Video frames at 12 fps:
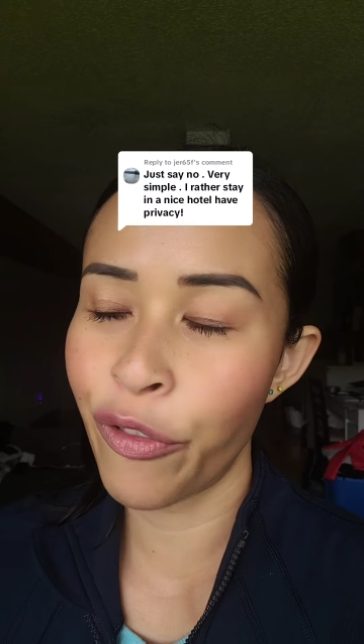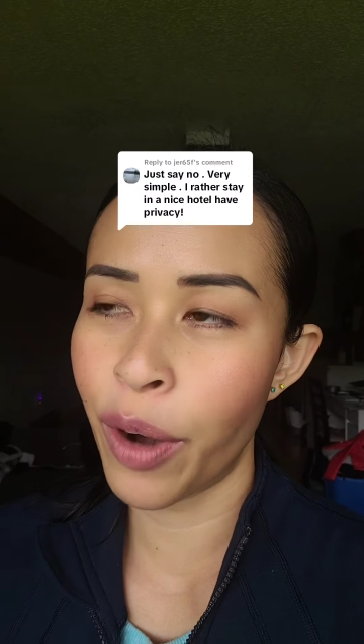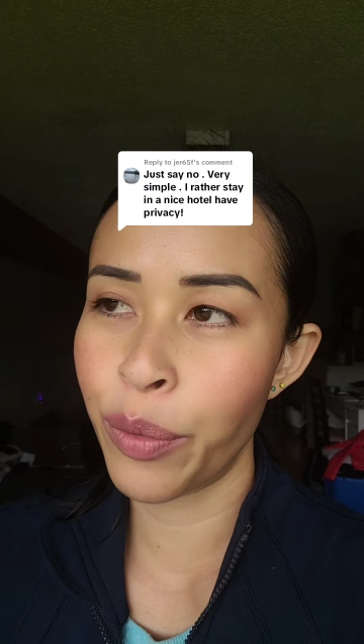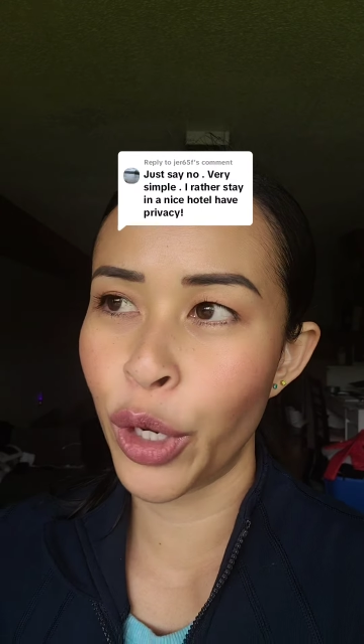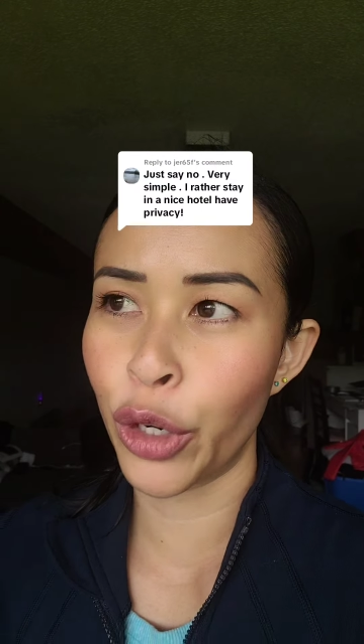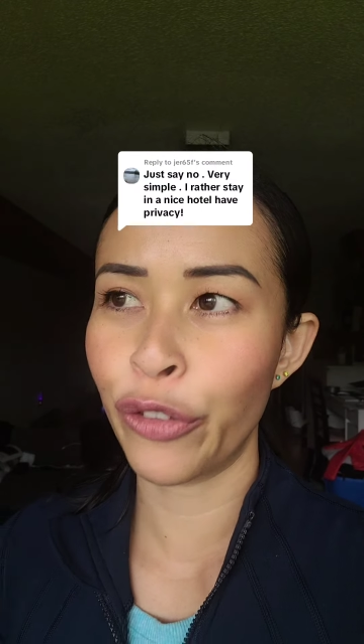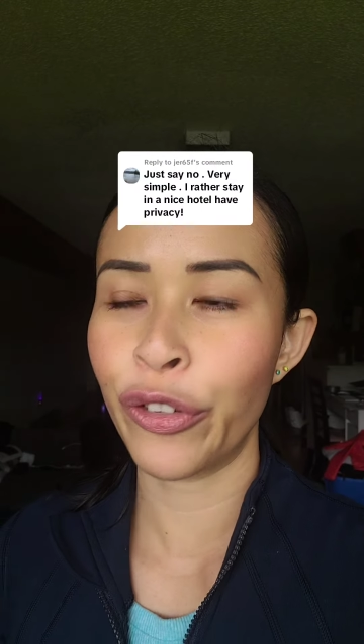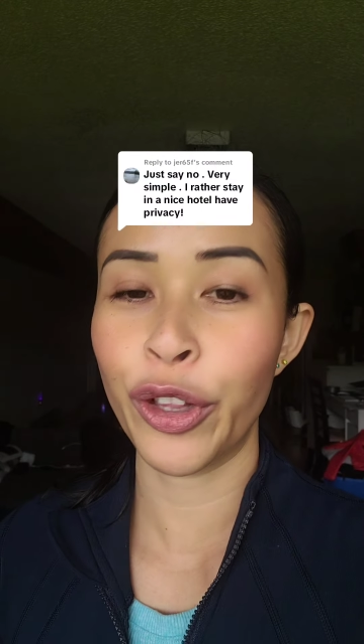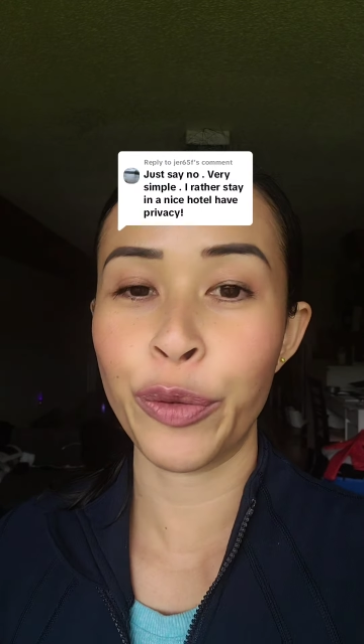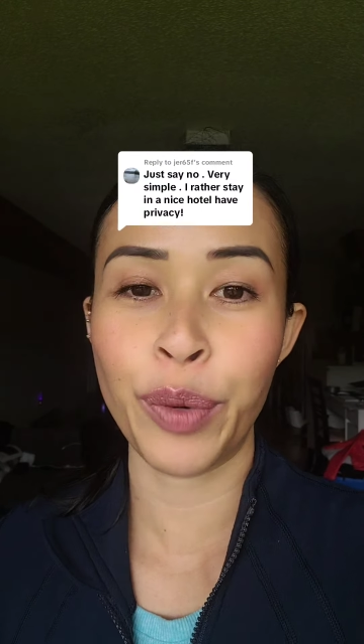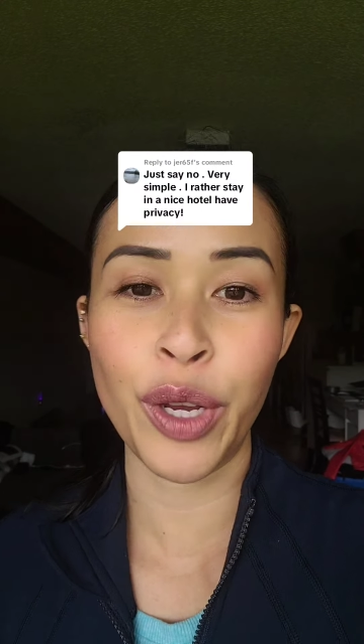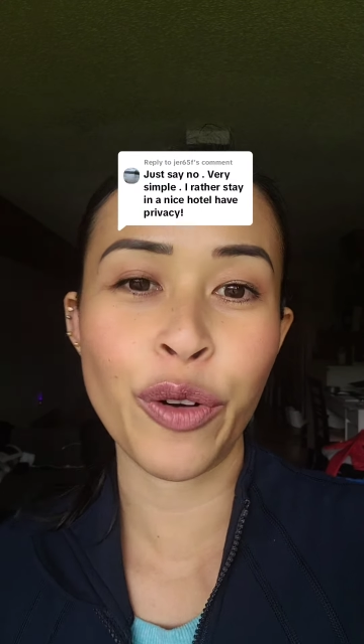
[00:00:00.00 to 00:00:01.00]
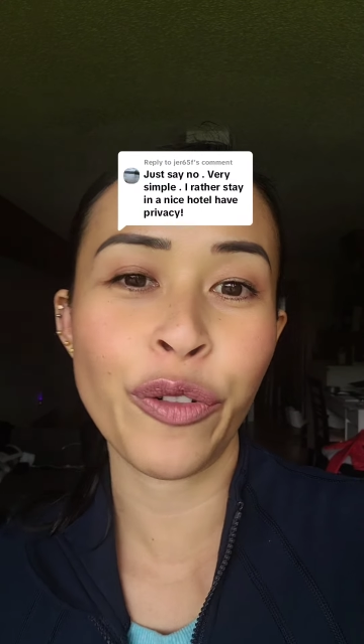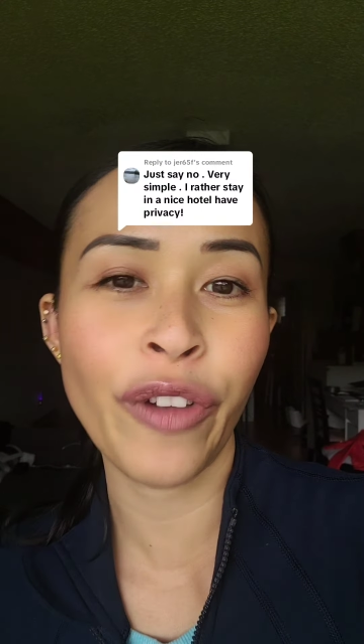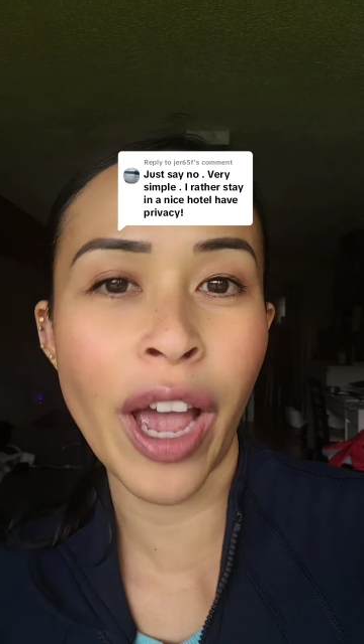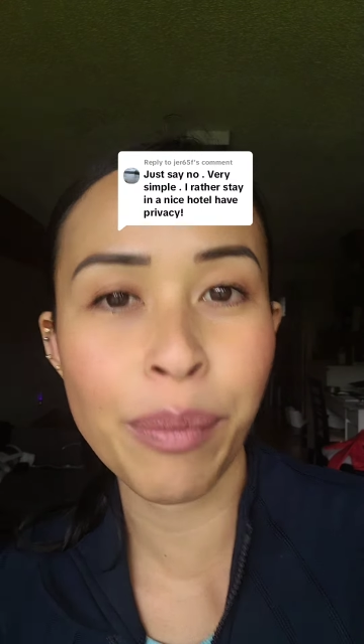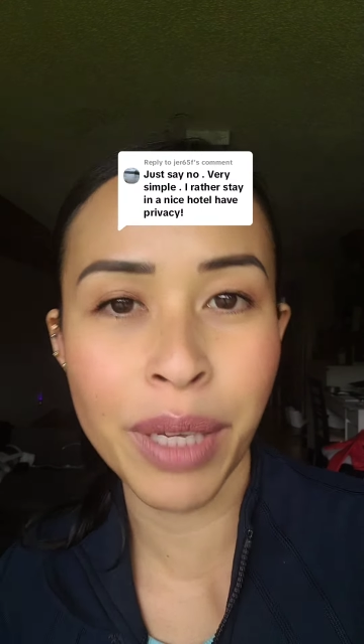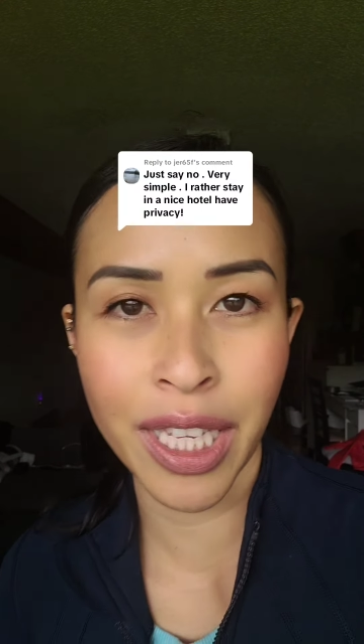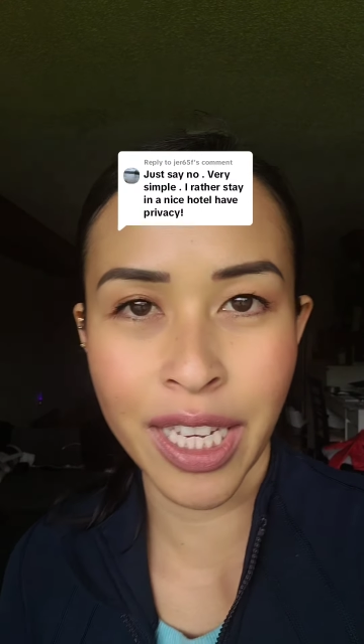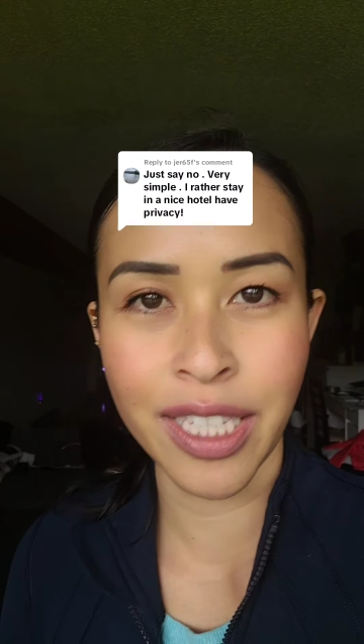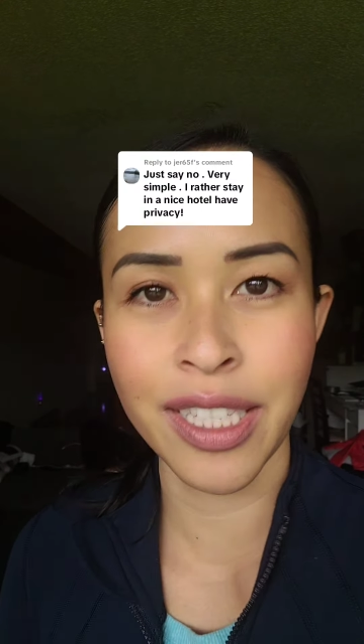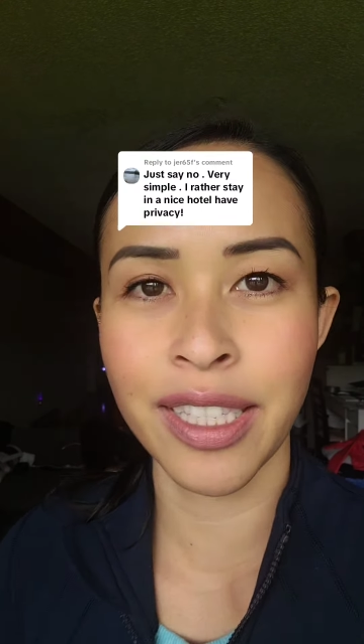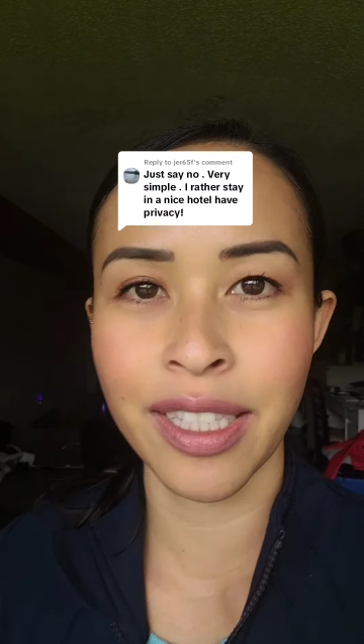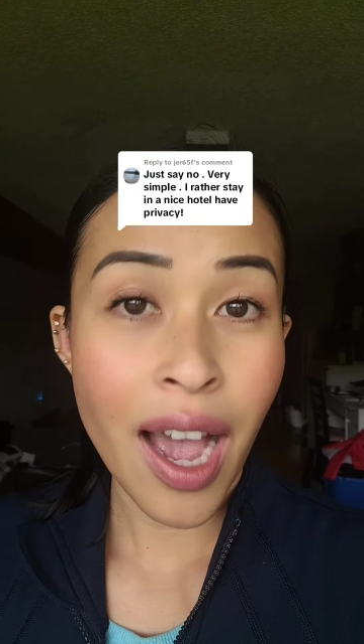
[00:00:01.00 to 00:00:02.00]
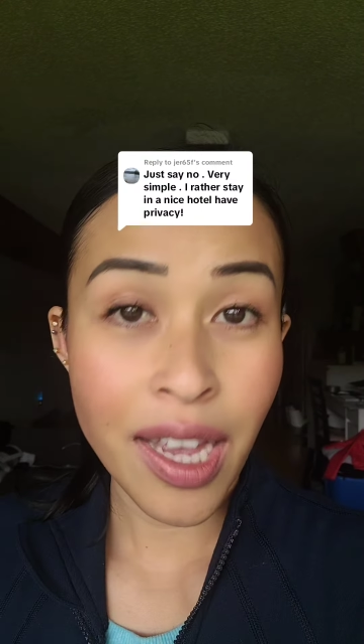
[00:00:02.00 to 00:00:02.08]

from your Filipino families.